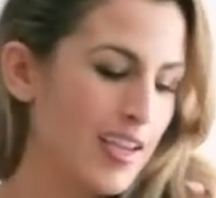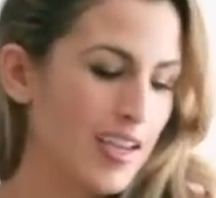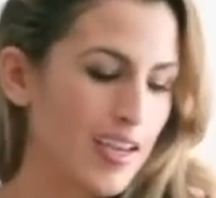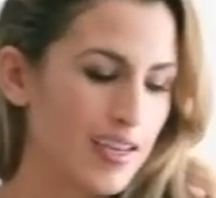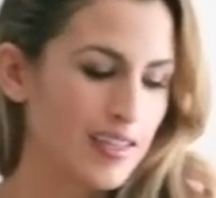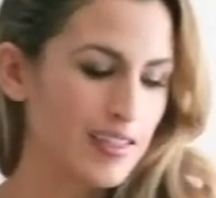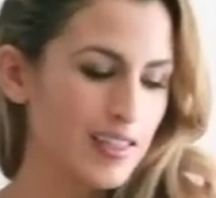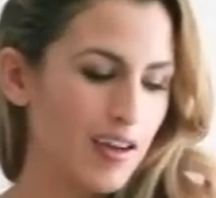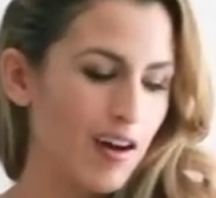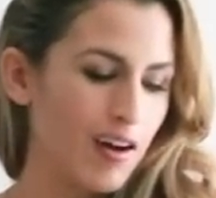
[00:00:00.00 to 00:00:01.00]

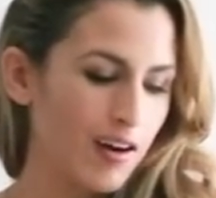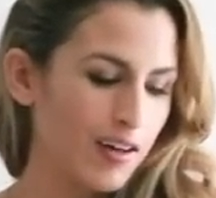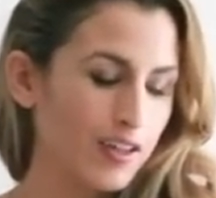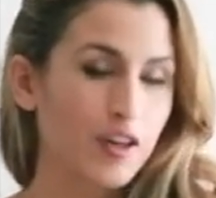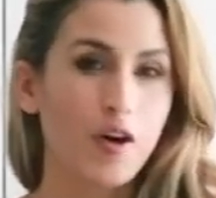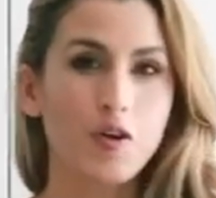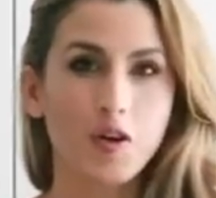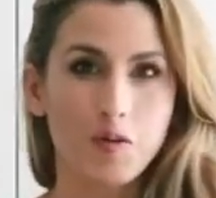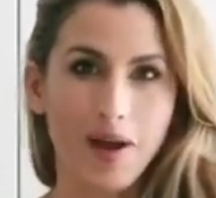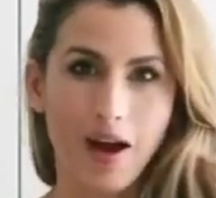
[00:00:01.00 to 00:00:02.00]
is our
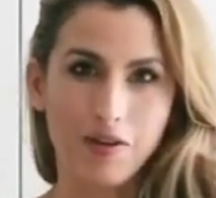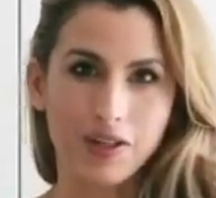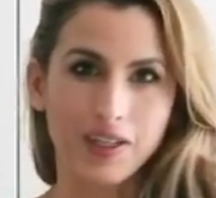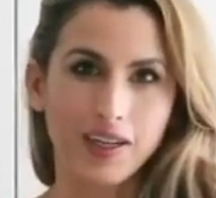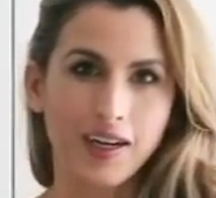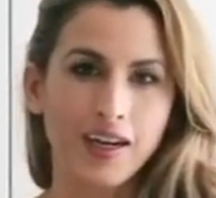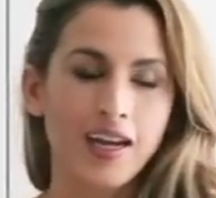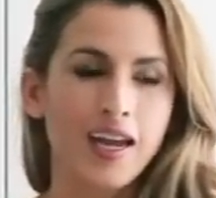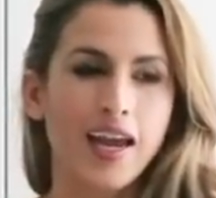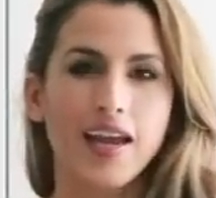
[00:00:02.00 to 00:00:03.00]
cocoa powder.
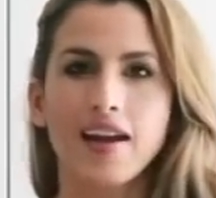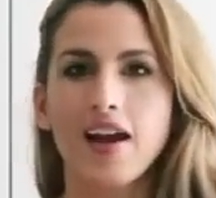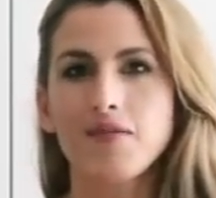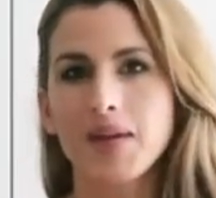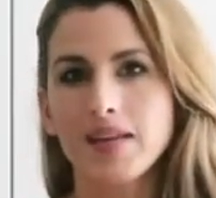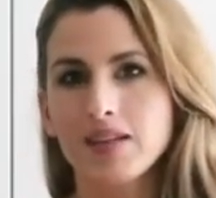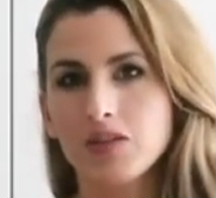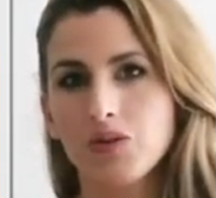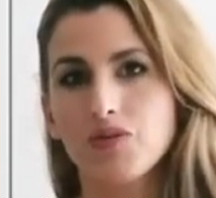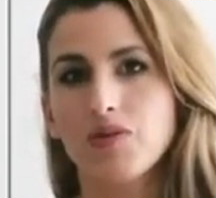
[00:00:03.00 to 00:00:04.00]
And I made this
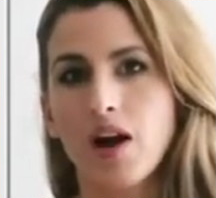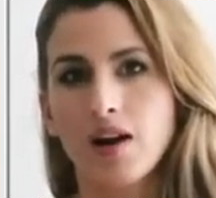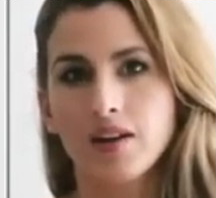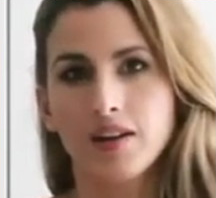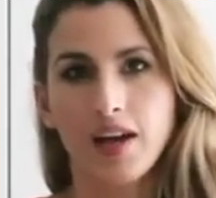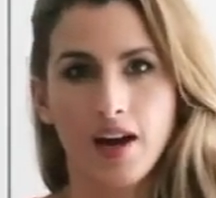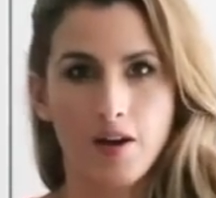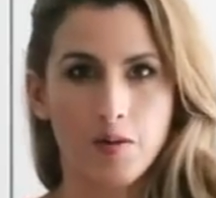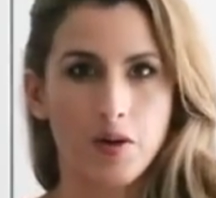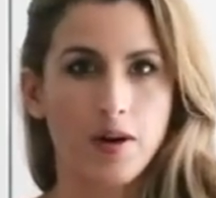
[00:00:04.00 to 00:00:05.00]
with raw
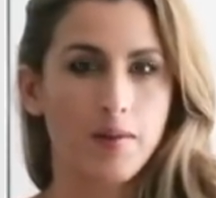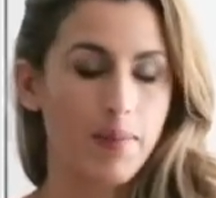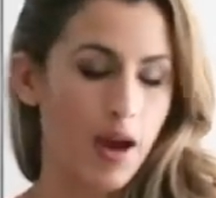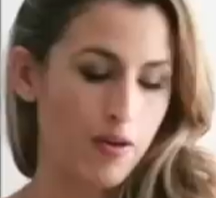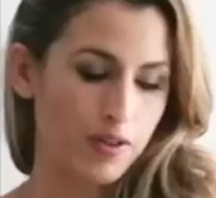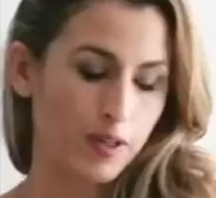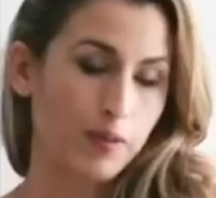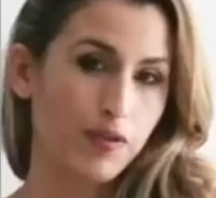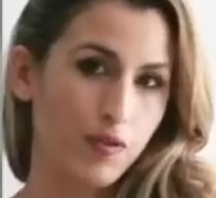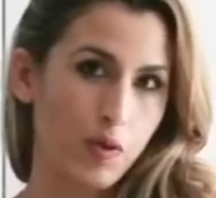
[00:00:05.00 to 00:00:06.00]
cacao powder
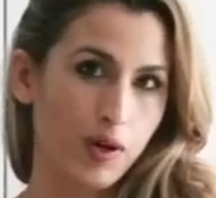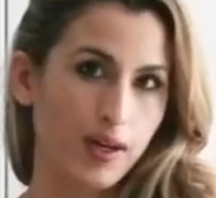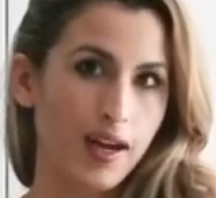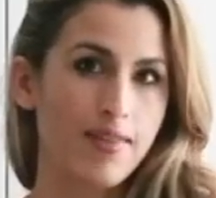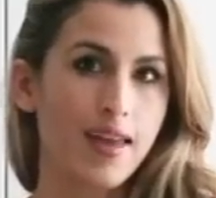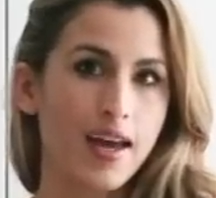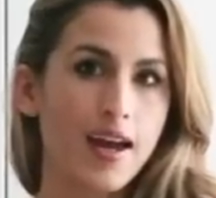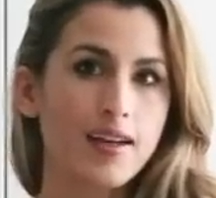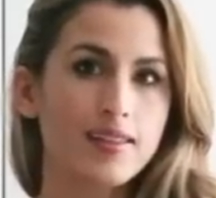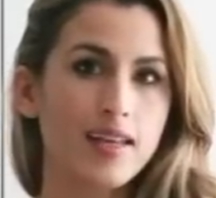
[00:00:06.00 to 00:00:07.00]
before, and that
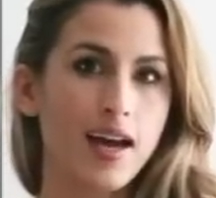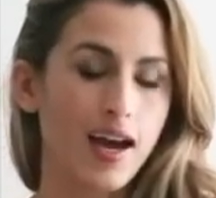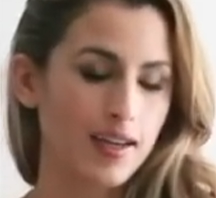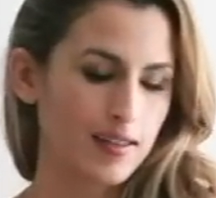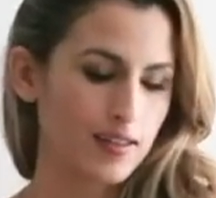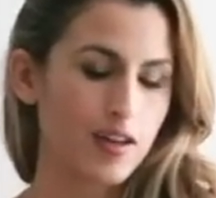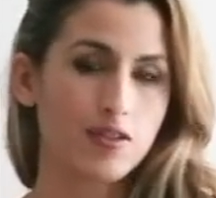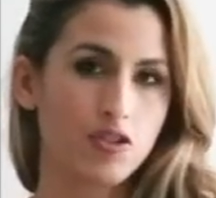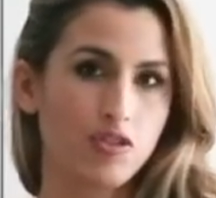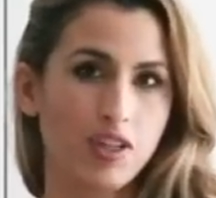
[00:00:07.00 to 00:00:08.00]
has the highest
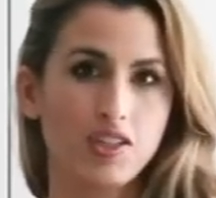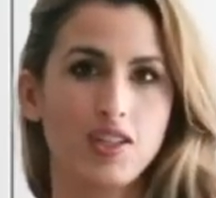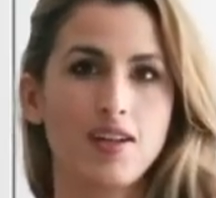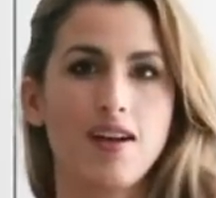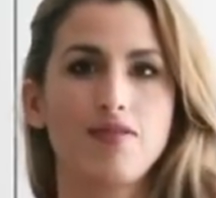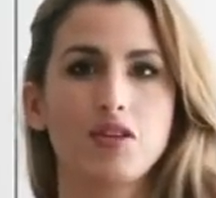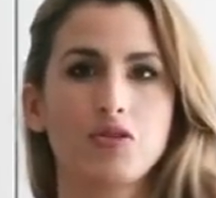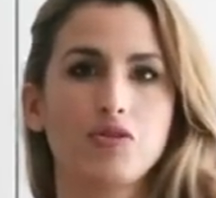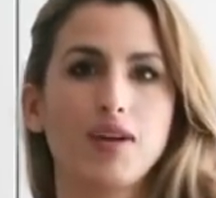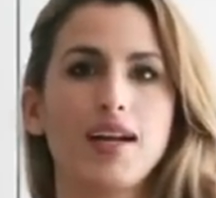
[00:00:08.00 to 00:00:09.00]
concentration of
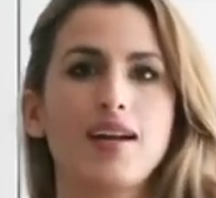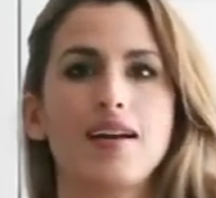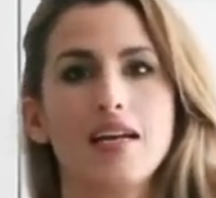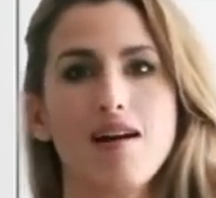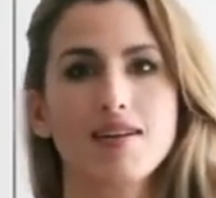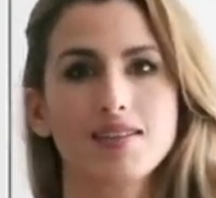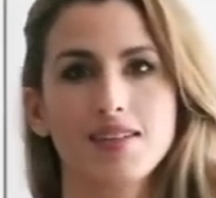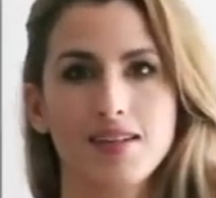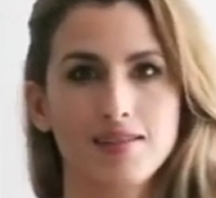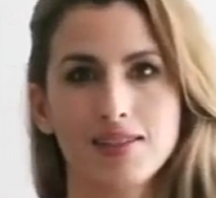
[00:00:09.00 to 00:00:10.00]
those great
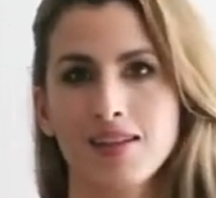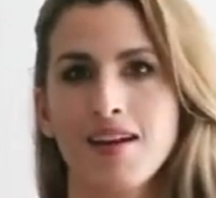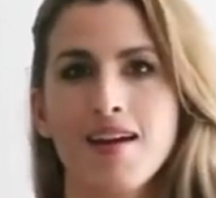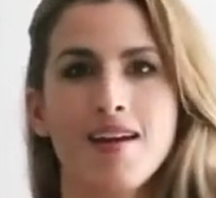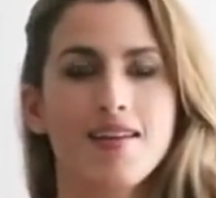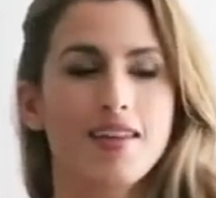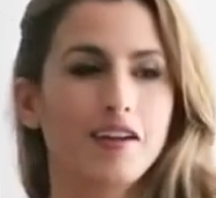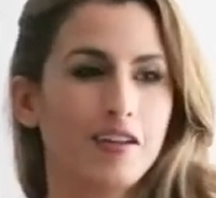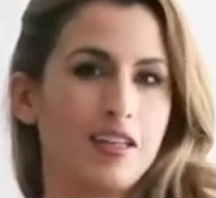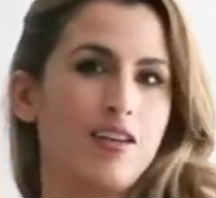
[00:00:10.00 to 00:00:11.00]
antioxidants that are
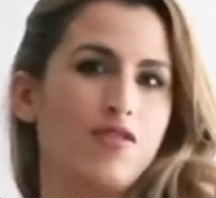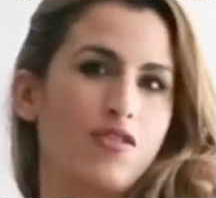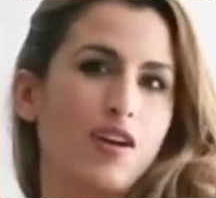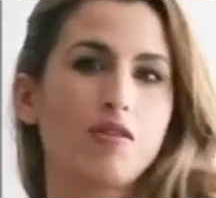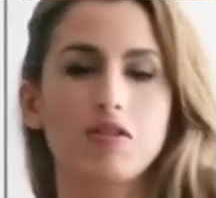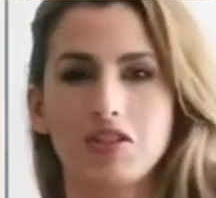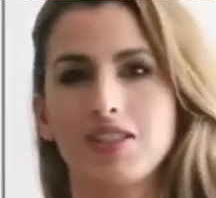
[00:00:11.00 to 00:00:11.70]
going to give you that gorgeous